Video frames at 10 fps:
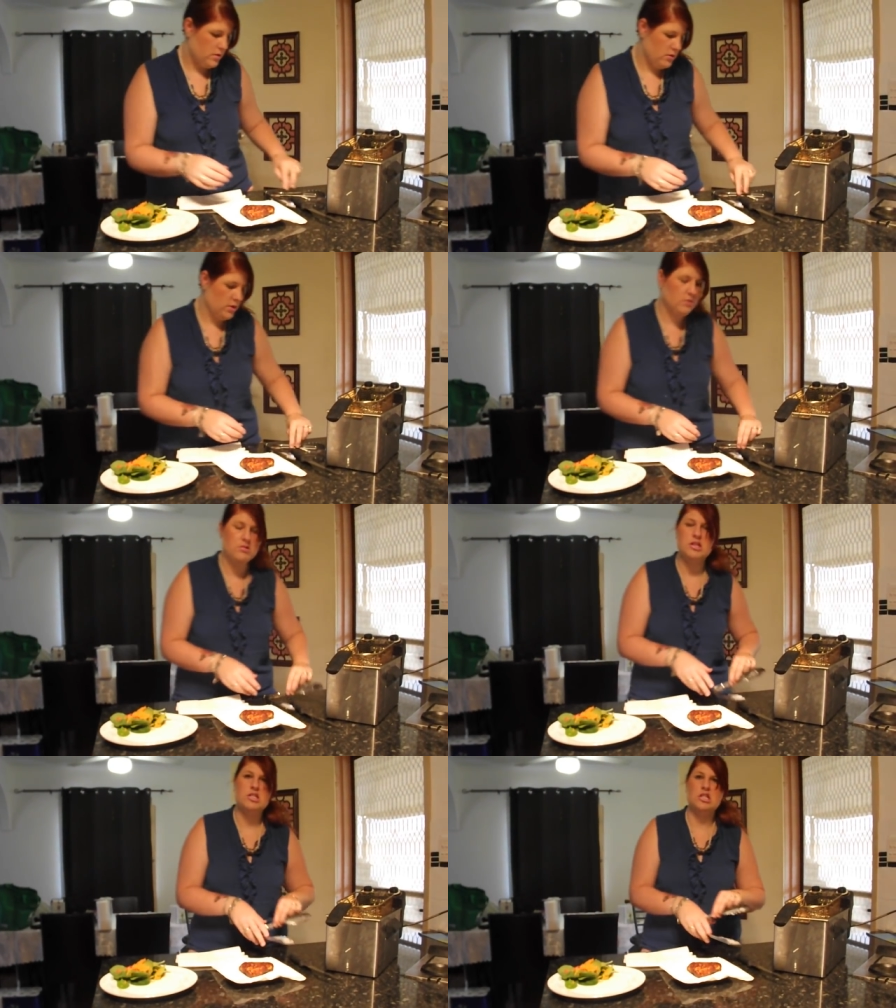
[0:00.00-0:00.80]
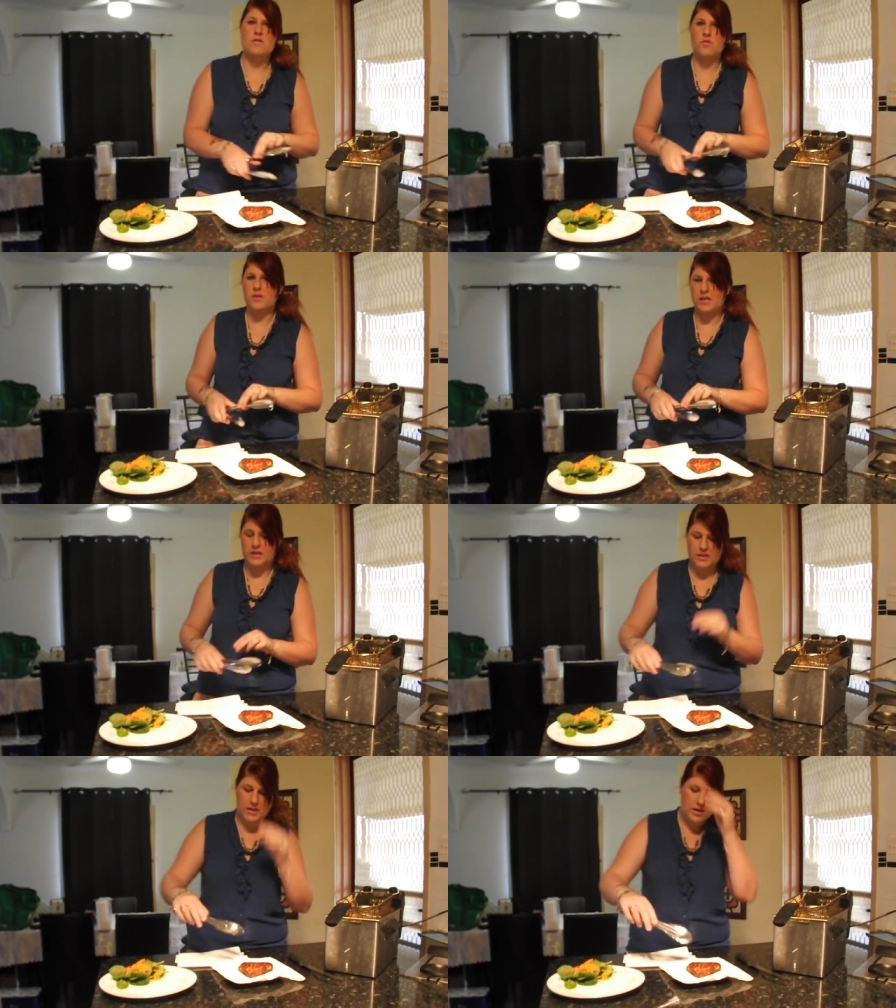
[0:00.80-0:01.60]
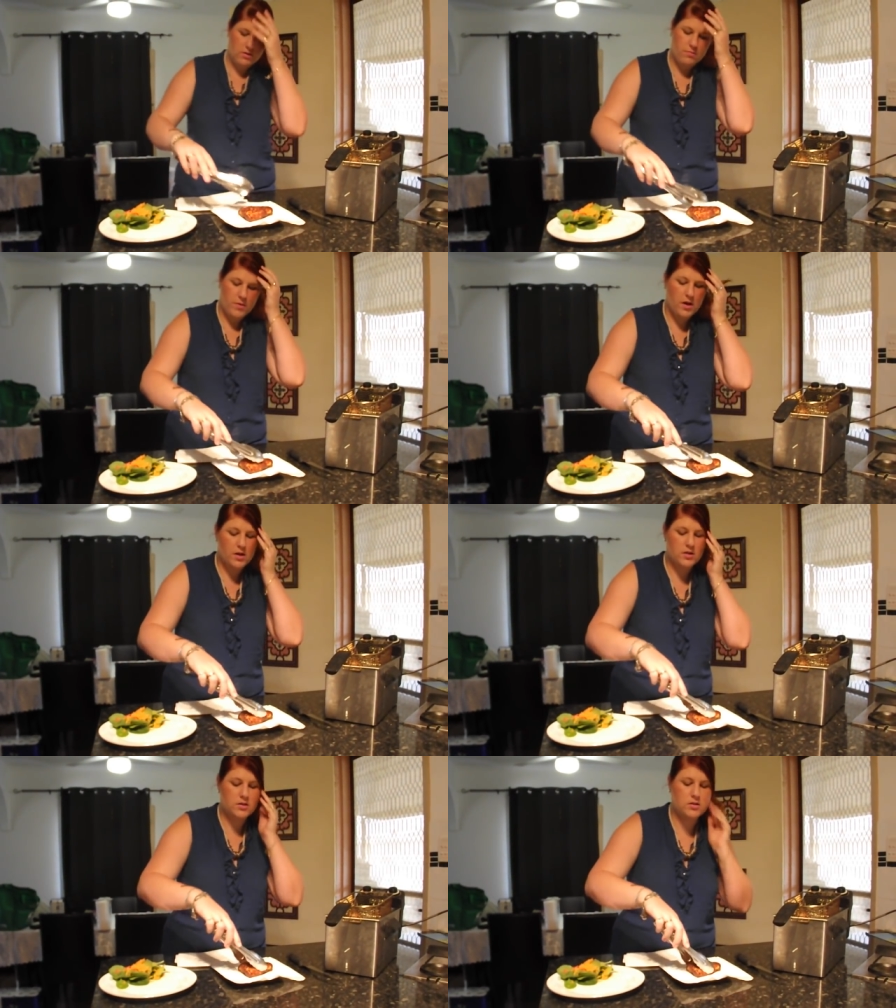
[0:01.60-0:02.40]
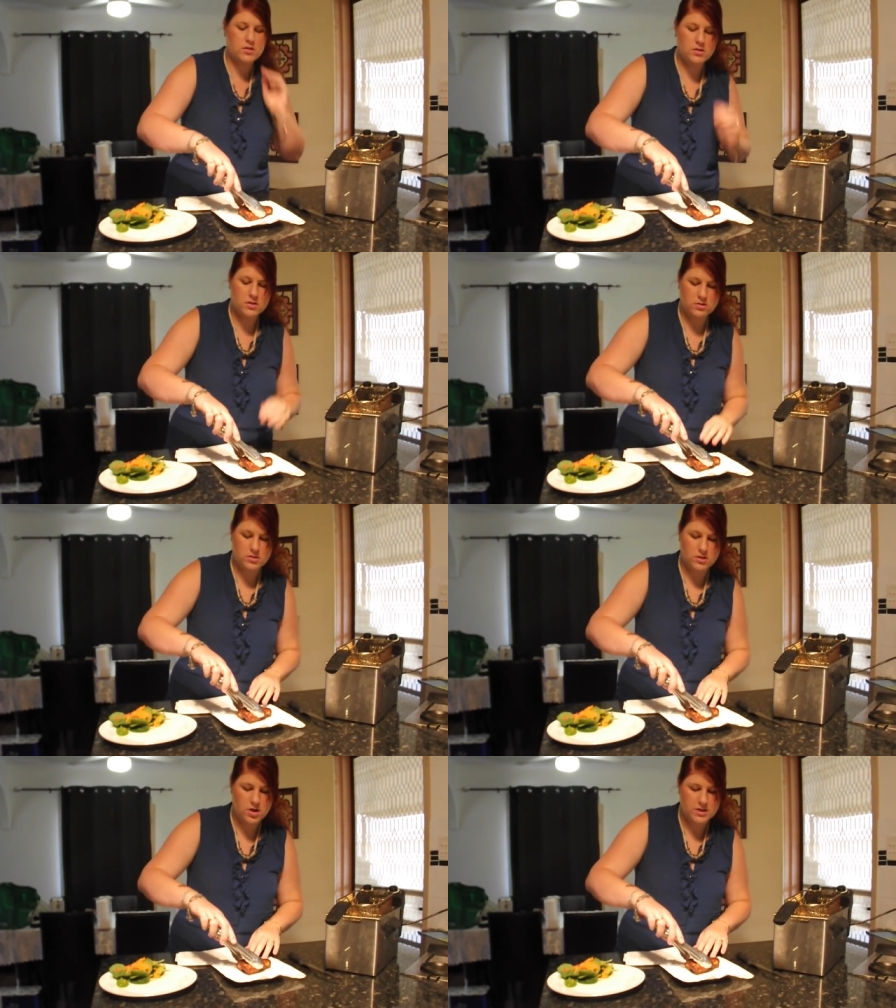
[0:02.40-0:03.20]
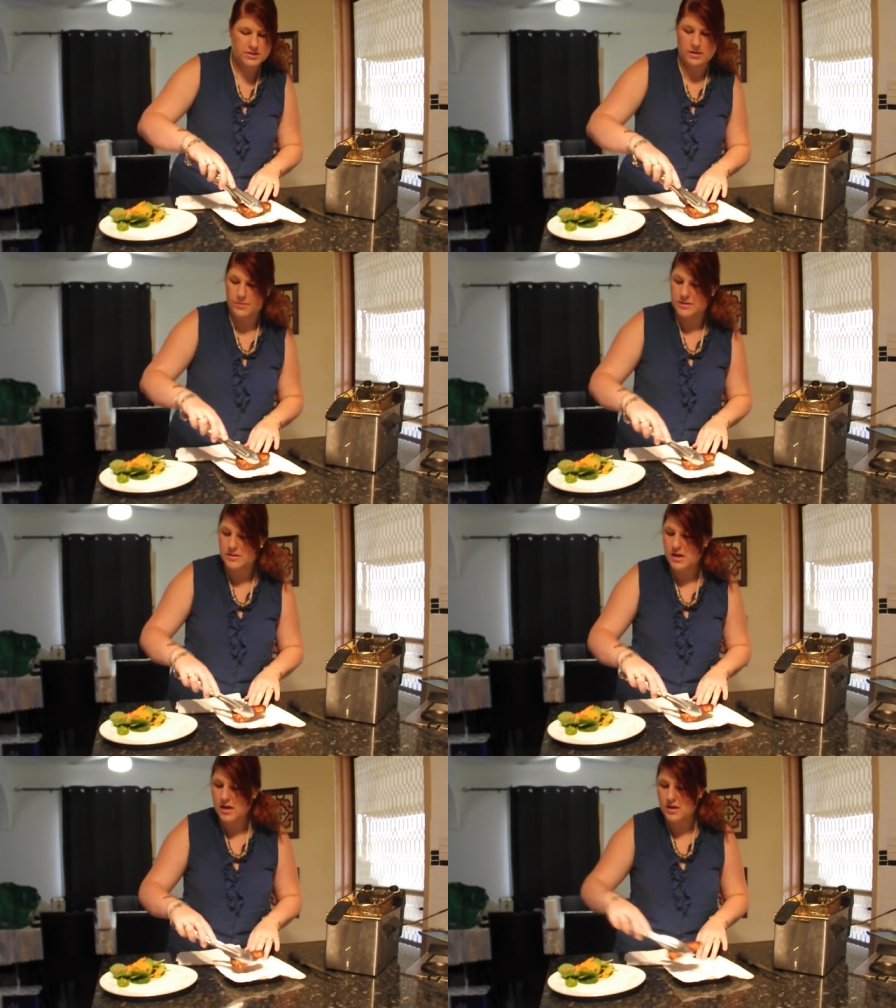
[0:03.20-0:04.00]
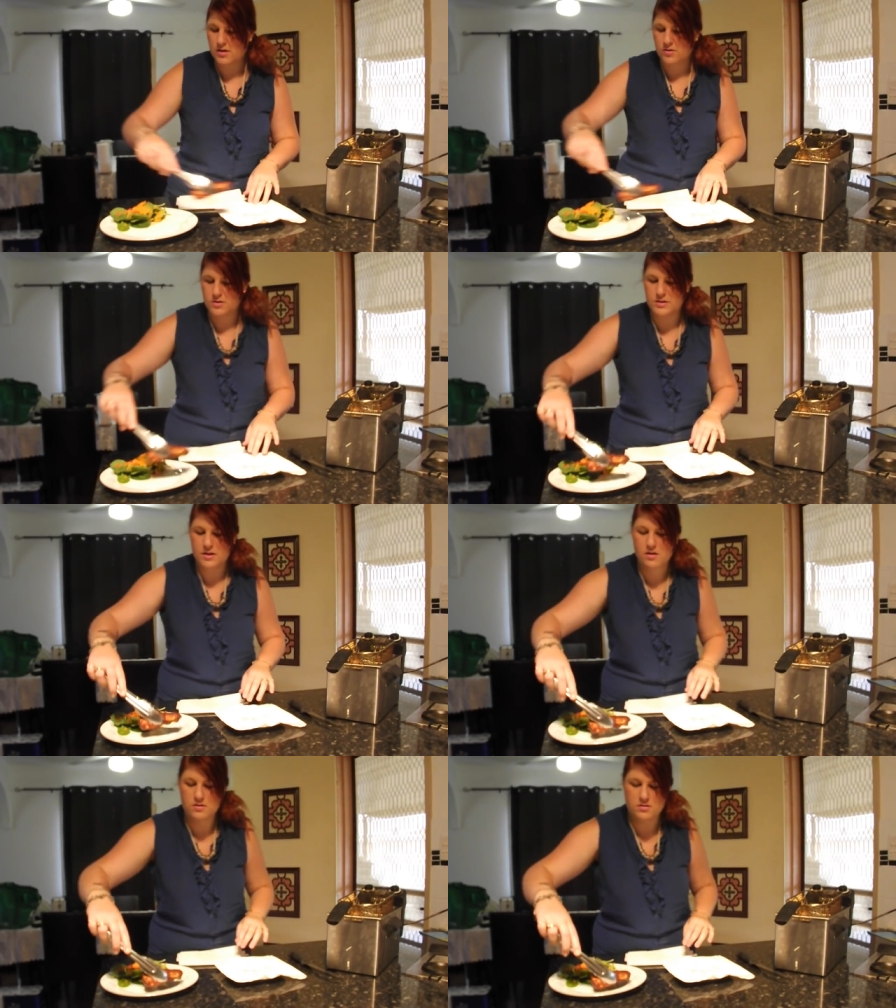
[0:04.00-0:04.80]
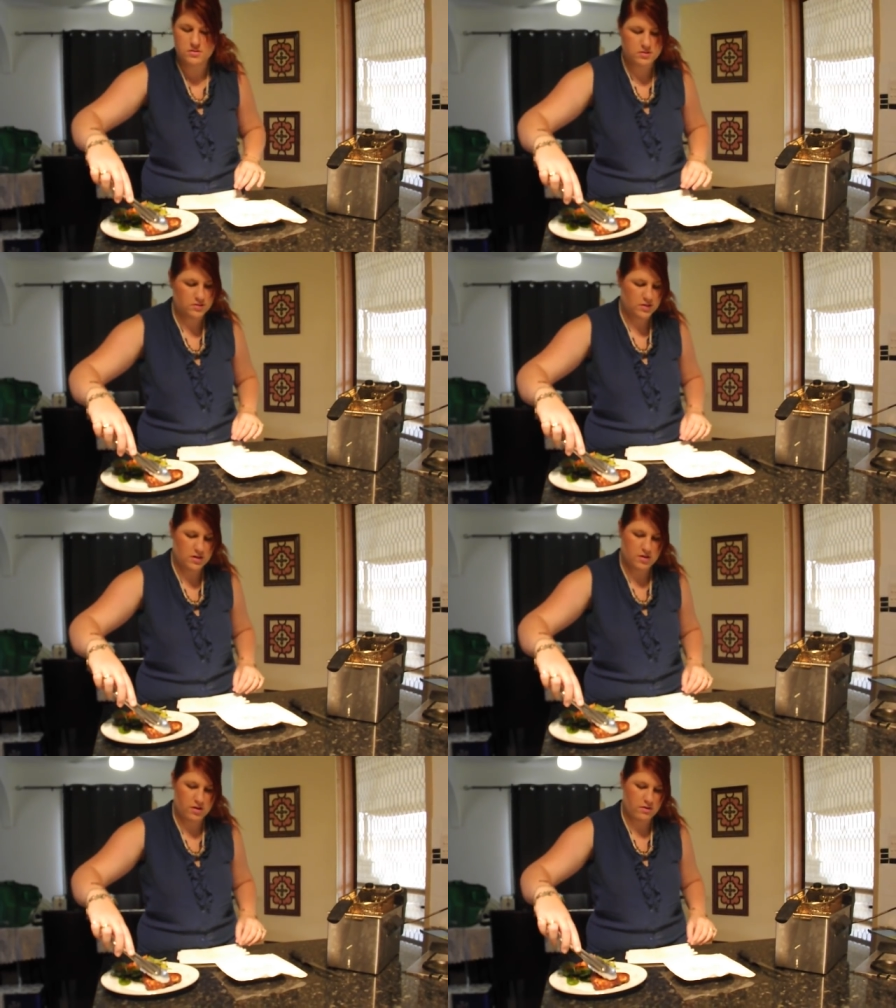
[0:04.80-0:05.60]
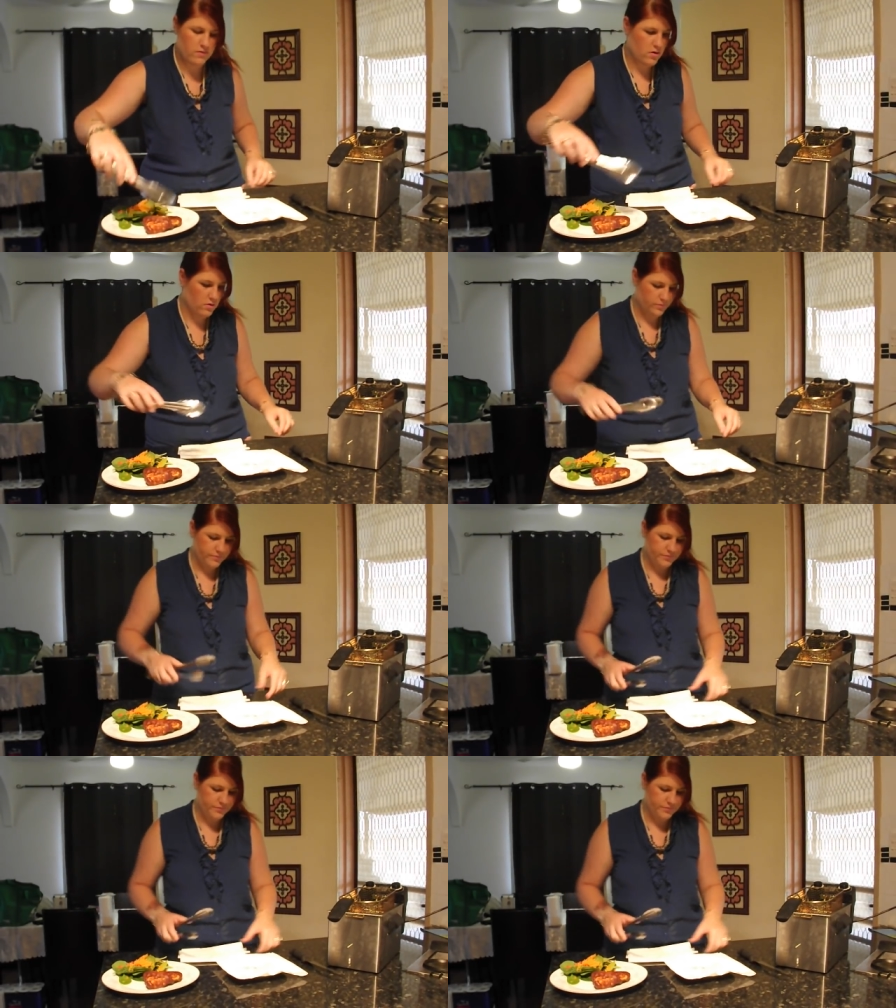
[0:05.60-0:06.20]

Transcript: You can really serve it with anything, but on a nice summer's day, a good salad can't go wrong.